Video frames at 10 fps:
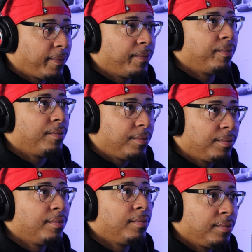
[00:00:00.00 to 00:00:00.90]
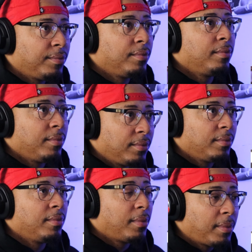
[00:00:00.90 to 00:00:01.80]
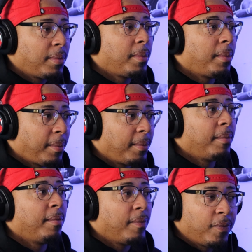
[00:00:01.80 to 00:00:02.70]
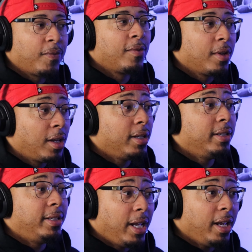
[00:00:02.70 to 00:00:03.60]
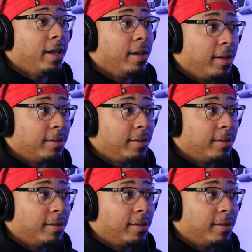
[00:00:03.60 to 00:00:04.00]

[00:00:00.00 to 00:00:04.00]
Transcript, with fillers: You know what fucking time it is, don't you, you crazy motherfuckers? Damn.